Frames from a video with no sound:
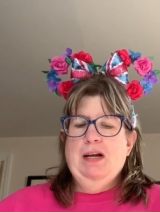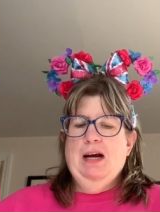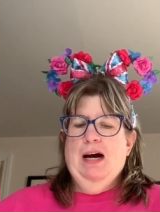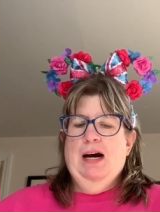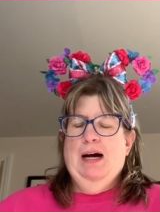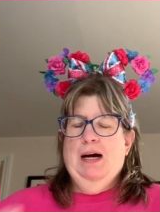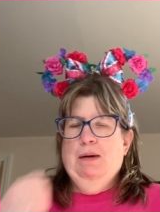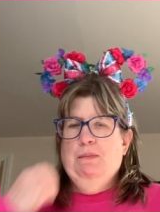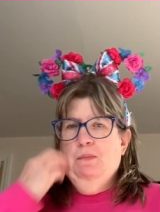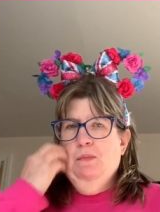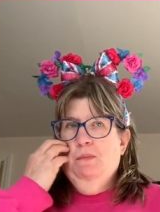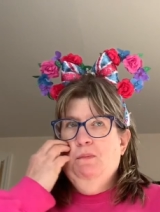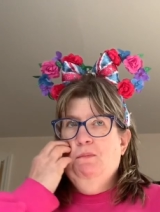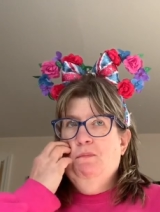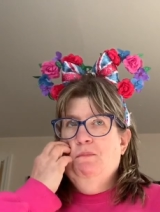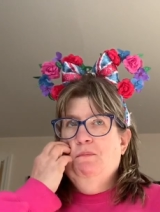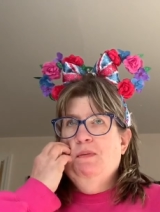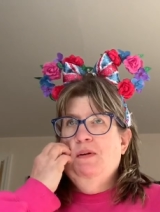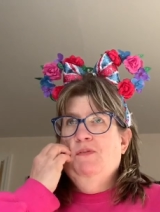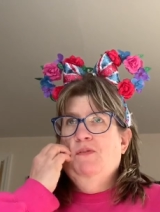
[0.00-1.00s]
um,
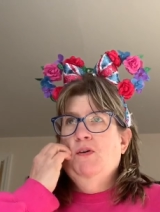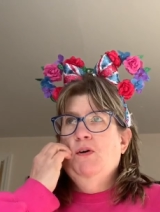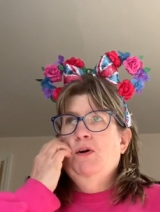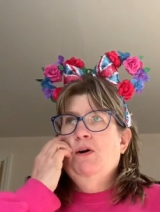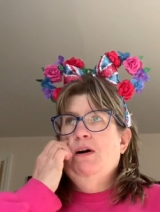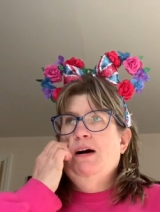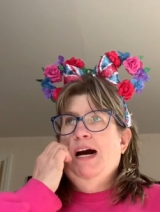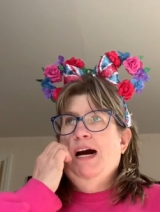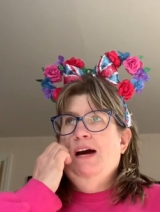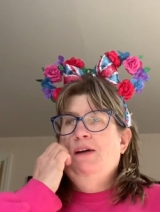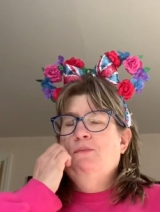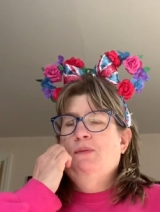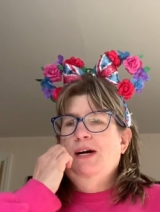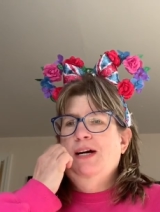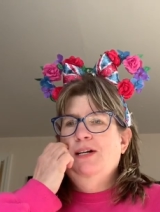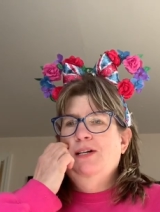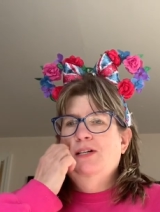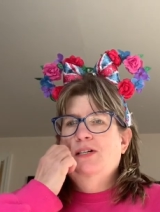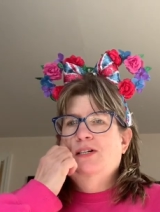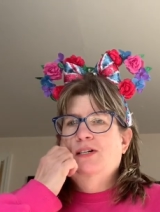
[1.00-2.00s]
before I
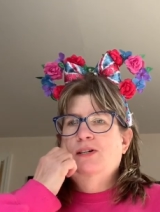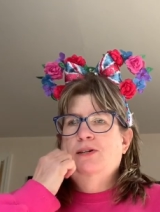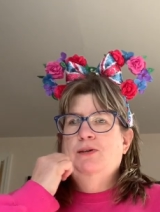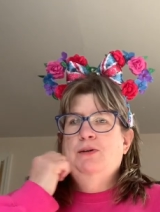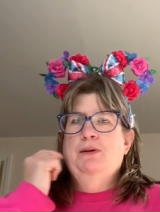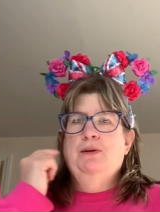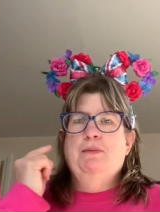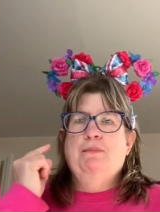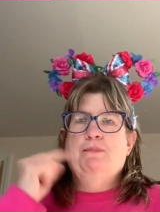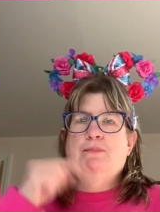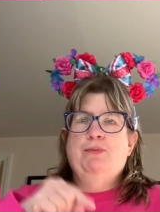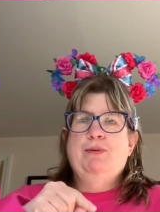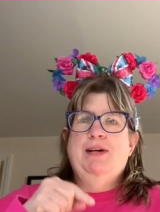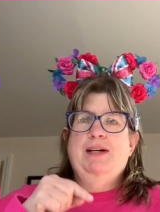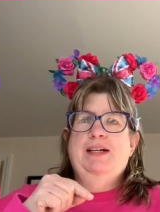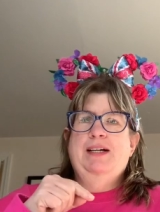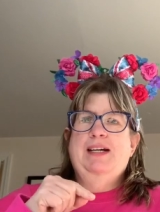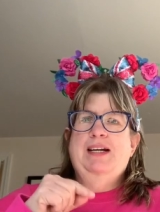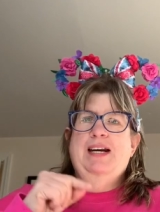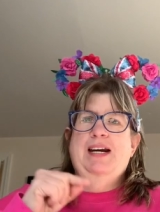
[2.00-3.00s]
went to
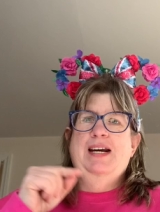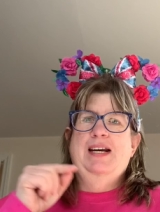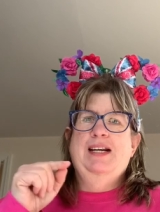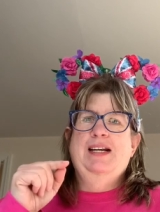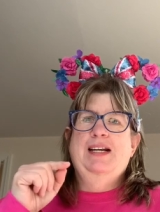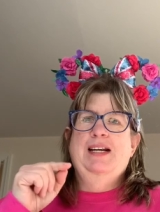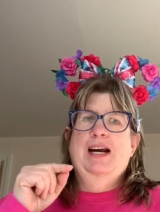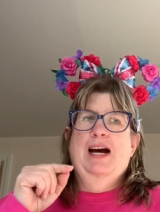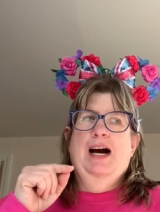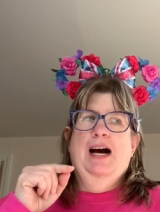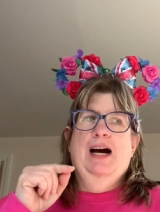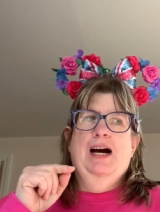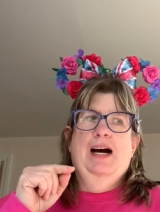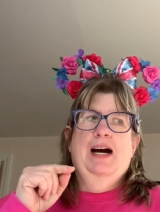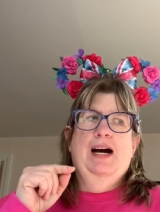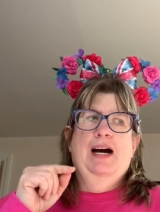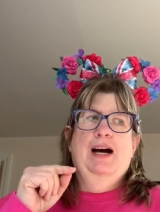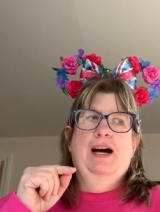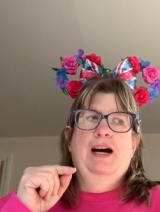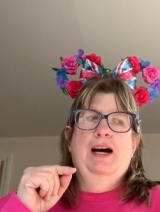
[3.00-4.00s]
Britain in
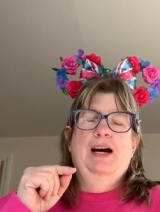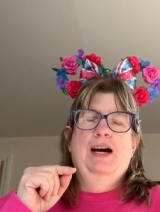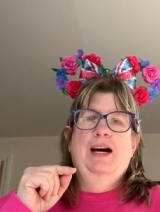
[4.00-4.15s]
uh,